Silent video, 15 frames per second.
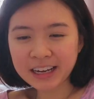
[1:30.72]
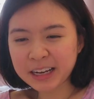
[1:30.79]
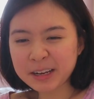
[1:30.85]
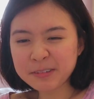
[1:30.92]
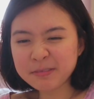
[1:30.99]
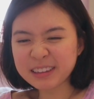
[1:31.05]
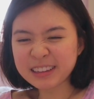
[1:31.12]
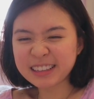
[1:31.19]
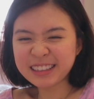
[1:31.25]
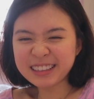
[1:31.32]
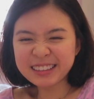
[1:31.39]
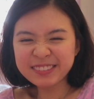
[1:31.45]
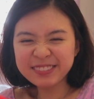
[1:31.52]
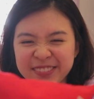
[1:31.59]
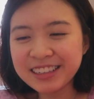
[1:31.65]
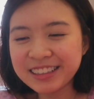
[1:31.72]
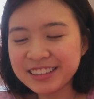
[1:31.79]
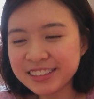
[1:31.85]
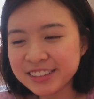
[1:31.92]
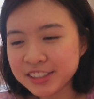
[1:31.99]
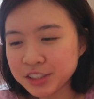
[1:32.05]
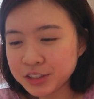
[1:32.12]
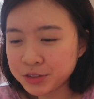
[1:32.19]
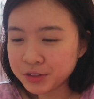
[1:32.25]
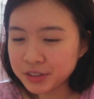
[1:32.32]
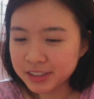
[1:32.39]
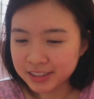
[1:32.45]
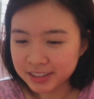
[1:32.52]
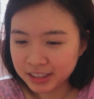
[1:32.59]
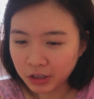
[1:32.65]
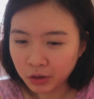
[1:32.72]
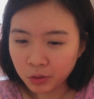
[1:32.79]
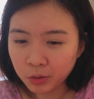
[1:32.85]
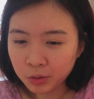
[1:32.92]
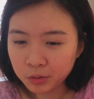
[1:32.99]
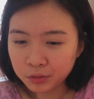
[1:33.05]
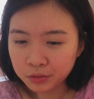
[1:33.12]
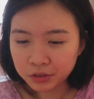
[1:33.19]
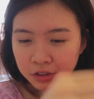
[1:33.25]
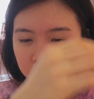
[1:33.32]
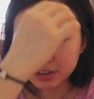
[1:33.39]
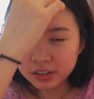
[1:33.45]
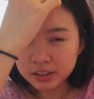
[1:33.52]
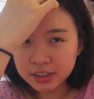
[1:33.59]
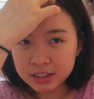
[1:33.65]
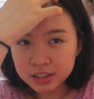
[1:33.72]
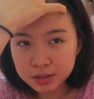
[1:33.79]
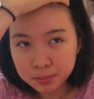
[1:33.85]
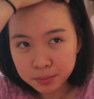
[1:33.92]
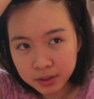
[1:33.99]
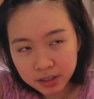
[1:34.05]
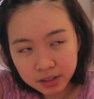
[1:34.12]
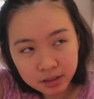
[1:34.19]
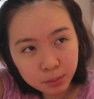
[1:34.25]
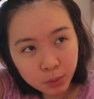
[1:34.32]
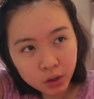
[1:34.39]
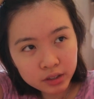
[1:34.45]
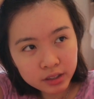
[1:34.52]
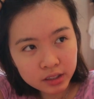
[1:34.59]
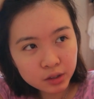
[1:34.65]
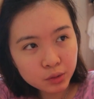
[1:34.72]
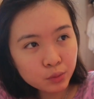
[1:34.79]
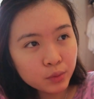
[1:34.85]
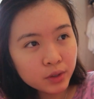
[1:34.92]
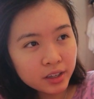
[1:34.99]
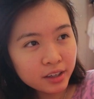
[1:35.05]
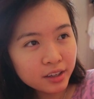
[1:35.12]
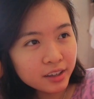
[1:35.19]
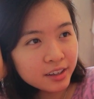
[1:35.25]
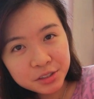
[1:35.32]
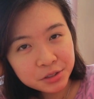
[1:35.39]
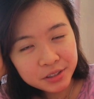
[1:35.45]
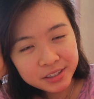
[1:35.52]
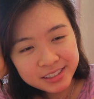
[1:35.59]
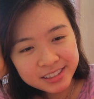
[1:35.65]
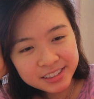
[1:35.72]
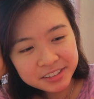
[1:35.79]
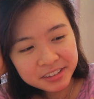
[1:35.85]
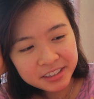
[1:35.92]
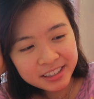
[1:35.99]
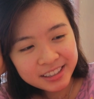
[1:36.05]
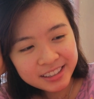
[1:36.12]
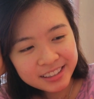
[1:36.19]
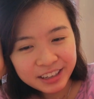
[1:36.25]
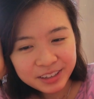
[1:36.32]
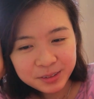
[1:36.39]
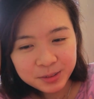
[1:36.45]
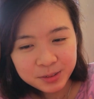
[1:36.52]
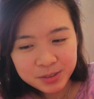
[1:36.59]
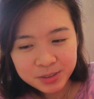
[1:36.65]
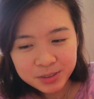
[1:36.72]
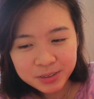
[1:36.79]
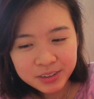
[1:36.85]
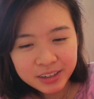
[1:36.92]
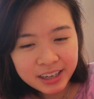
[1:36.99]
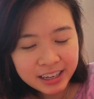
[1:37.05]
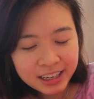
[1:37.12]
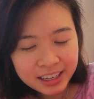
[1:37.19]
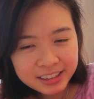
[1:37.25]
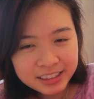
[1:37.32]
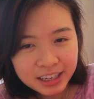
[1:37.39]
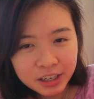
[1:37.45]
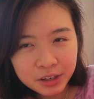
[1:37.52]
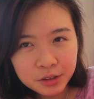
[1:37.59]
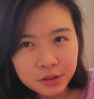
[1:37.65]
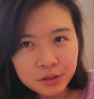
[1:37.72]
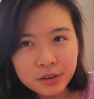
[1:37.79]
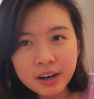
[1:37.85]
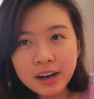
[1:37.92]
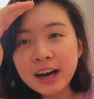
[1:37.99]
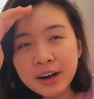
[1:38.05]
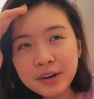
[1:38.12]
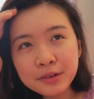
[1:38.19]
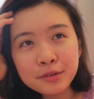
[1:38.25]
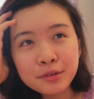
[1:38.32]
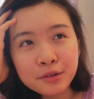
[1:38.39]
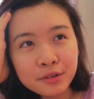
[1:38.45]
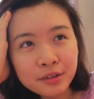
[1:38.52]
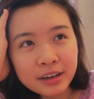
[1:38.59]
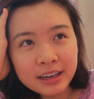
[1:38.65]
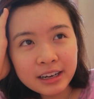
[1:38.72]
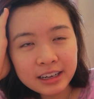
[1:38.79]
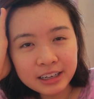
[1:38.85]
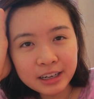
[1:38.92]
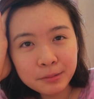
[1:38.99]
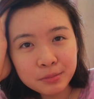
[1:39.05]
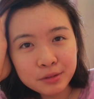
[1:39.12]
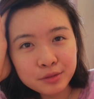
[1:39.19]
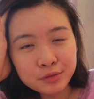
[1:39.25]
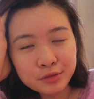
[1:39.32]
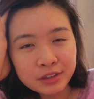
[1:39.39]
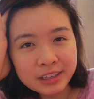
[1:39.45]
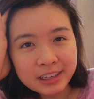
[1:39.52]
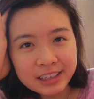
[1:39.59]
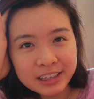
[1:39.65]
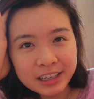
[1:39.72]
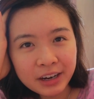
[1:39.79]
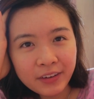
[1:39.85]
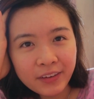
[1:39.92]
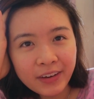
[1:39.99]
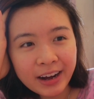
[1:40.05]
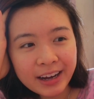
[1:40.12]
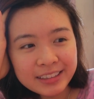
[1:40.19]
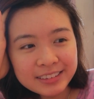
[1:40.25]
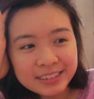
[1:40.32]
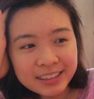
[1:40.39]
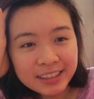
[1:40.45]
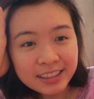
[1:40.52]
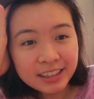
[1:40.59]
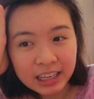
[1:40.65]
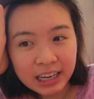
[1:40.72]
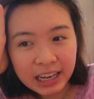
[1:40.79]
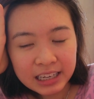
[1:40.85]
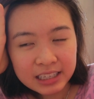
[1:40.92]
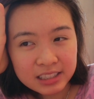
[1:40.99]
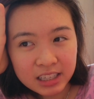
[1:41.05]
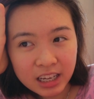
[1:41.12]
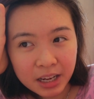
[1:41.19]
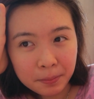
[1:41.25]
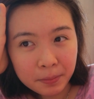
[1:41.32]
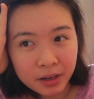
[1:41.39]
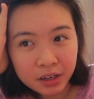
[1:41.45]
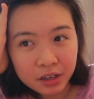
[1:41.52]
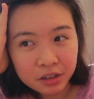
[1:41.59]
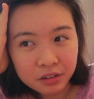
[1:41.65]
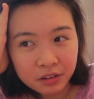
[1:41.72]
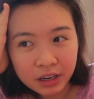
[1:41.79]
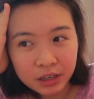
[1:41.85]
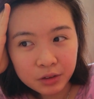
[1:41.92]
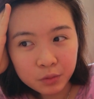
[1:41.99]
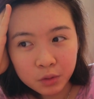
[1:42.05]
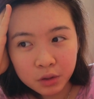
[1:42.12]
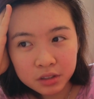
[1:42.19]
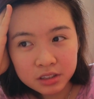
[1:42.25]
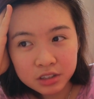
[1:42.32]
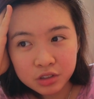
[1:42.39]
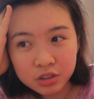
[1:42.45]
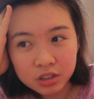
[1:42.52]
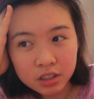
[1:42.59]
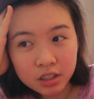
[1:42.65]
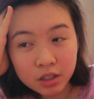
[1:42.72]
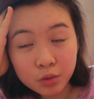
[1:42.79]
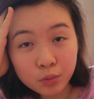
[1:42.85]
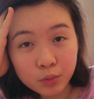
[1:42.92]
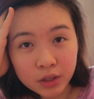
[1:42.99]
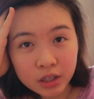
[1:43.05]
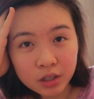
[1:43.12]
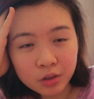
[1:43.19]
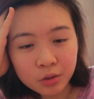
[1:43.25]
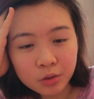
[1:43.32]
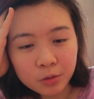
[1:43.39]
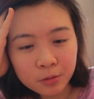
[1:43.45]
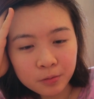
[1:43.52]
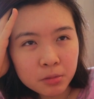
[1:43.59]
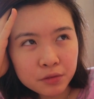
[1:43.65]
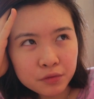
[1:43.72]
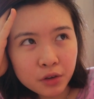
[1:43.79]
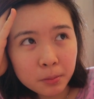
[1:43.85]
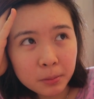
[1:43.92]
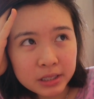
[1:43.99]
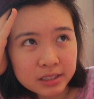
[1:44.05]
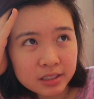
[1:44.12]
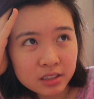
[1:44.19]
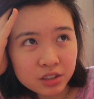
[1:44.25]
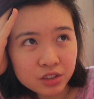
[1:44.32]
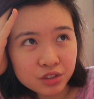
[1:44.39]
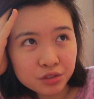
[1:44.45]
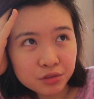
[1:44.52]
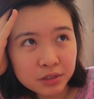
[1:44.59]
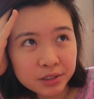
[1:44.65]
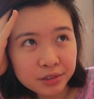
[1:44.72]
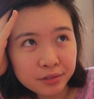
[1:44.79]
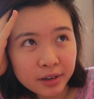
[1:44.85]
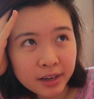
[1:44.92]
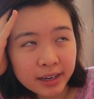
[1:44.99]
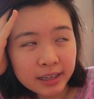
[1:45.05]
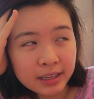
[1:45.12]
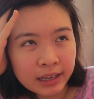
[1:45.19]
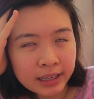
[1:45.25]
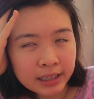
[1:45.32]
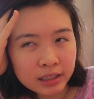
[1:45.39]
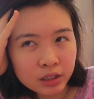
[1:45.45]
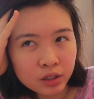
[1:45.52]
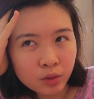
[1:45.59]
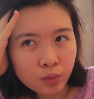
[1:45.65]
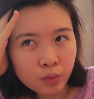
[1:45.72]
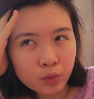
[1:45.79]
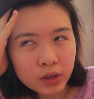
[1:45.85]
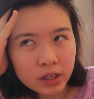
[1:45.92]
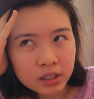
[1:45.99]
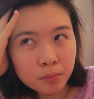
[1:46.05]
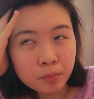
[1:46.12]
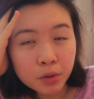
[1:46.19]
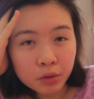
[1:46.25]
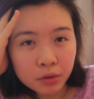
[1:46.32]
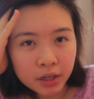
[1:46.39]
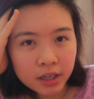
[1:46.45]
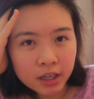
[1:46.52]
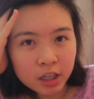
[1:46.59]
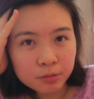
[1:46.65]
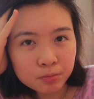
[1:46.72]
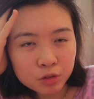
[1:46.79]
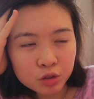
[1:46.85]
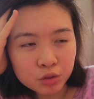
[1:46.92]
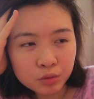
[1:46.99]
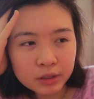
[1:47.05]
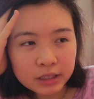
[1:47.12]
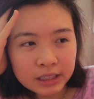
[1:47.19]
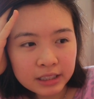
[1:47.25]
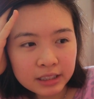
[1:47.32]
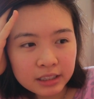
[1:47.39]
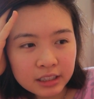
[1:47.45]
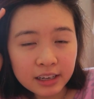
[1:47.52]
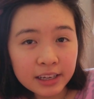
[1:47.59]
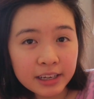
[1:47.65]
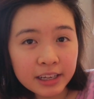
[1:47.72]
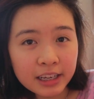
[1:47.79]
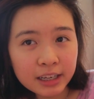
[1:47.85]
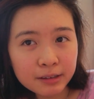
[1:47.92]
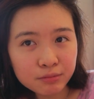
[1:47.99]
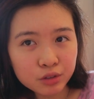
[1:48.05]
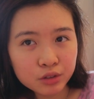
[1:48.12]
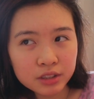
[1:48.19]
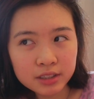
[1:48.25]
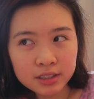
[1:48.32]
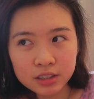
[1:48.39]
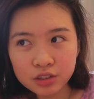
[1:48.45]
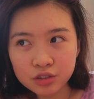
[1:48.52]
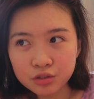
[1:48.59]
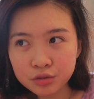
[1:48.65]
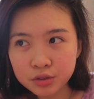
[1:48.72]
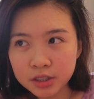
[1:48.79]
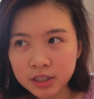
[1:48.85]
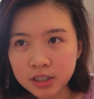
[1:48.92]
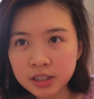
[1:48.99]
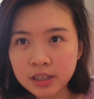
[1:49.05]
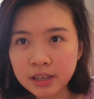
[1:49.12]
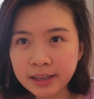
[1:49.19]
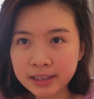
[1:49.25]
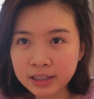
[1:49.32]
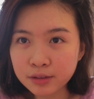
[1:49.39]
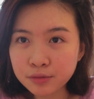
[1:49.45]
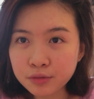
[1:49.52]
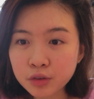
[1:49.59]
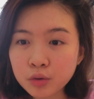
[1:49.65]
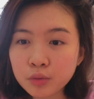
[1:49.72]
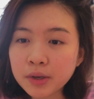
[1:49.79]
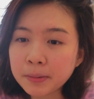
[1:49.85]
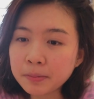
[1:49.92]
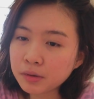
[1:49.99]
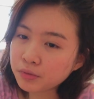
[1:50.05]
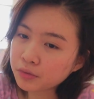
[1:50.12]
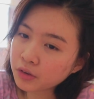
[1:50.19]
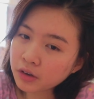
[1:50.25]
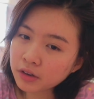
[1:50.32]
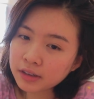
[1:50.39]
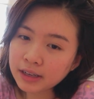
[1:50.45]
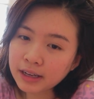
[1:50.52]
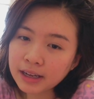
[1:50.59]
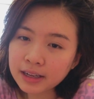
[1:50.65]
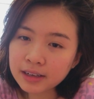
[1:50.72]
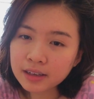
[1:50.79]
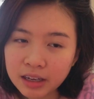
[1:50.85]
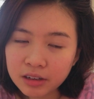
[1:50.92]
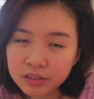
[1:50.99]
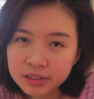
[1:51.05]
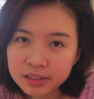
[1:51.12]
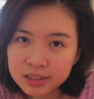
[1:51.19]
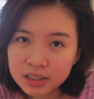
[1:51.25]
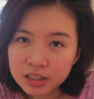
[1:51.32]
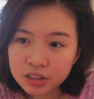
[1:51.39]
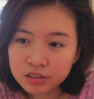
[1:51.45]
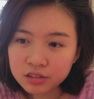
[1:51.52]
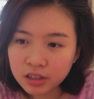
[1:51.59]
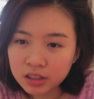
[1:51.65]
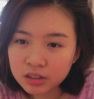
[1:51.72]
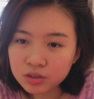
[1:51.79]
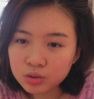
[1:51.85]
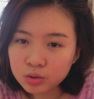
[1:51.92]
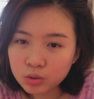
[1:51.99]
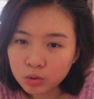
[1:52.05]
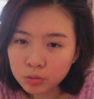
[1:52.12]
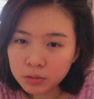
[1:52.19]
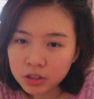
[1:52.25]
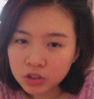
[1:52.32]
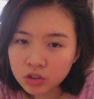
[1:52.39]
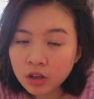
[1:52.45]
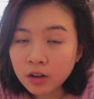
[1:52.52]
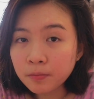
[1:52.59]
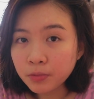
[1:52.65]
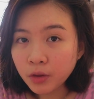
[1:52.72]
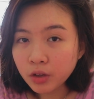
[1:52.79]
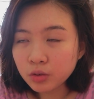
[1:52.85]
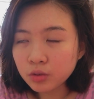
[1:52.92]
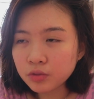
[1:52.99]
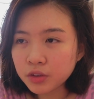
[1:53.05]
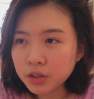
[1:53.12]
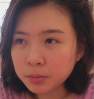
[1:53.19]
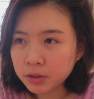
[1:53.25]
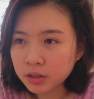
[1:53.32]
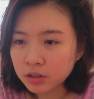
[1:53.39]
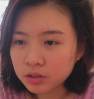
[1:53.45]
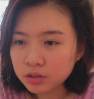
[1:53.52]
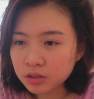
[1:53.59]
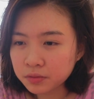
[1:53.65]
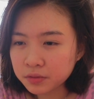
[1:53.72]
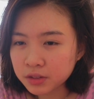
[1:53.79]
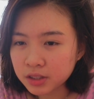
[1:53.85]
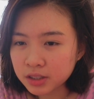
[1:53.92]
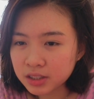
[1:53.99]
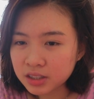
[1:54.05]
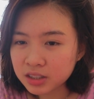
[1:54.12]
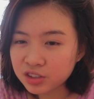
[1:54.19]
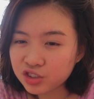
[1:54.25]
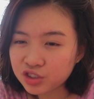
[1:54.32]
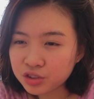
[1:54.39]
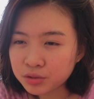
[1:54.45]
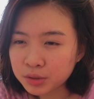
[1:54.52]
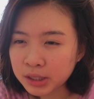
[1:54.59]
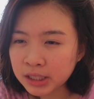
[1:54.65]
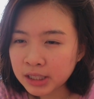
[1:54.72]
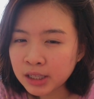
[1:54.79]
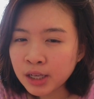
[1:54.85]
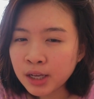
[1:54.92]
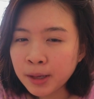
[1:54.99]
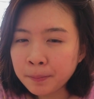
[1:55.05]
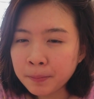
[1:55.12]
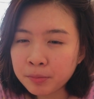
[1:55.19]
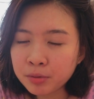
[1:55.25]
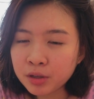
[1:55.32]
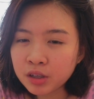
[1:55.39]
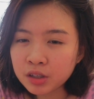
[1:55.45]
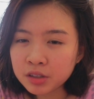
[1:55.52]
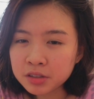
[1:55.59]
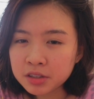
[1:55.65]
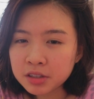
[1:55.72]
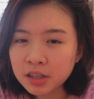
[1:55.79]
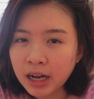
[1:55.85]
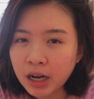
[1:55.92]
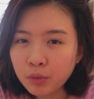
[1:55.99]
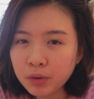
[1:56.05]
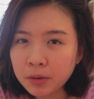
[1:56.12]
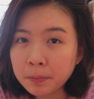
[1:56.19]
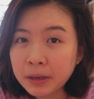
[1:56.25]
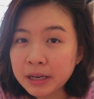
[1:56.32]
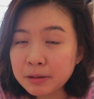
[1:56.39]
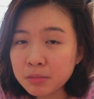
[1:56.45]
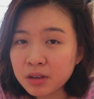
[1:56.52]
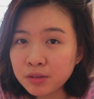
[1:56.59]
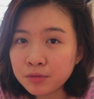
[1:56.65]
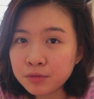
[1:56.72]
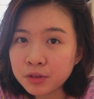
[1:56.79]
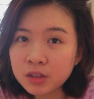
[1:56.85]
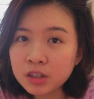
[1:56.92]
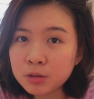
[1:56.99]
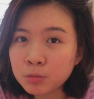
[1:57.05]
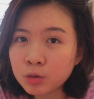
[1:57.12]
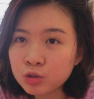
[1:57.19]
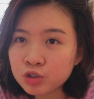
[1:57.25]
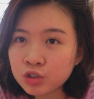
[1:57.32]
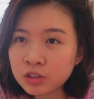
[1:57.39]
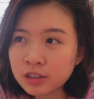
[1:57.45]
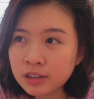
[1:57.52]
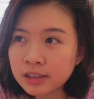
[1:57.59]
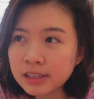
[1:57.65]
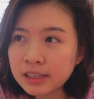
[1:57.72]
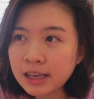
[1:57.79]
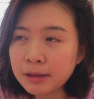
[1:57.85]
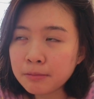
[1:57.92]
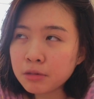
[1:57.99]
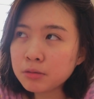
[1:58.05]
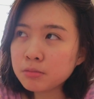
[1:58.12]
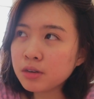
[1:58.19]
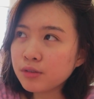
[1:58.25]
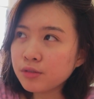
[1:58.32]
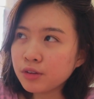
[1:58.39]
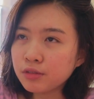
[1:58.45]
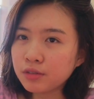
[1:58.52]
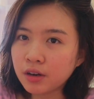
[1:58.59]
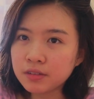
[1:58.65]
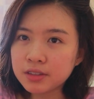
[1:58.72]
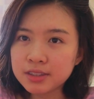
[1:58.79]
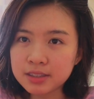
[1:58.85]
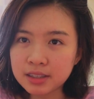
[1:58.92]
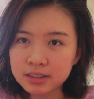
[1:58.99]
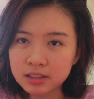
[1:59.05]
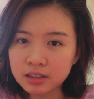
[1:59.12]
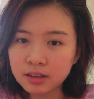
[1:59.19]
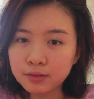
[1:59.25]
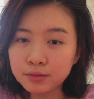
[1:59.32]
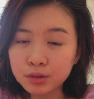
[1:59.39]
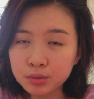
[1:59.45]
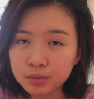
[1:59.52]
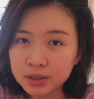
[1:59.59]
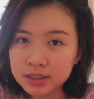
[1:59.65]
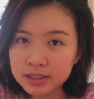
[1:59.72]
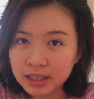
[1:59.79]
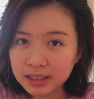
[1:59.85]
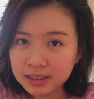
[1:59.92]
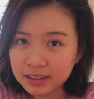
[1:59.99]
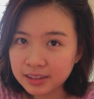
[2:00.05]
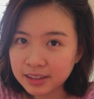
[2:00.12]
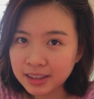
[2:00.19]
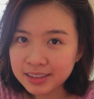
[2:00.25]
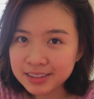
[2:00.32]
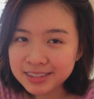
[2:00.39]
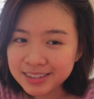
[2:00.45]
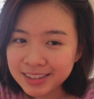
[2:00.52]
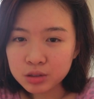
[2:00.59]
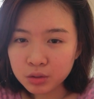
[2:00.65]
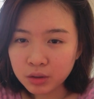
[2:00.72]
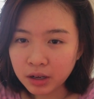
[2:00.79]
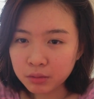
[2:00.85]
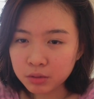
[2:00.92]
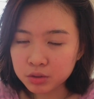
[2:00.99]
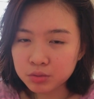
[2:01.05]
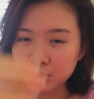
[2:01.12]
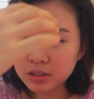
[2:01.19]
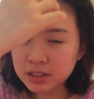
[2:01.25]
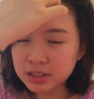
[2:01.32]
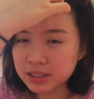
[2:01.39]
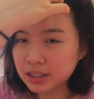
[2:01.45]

I can't believe that the surgery is now over. It's been more than a week. It's crazy, right? And also, I can't tell you how great I have been feeling now. I think the last time I cried was literally a week ago. Before my surgery, right, like the week building up to it, leading up to the surgery, like the few weeks before that, I honestly cried so much. Not only because of the surgery, but because how it made me feel emotionally and made me feel very sensitive towards other things. So I was really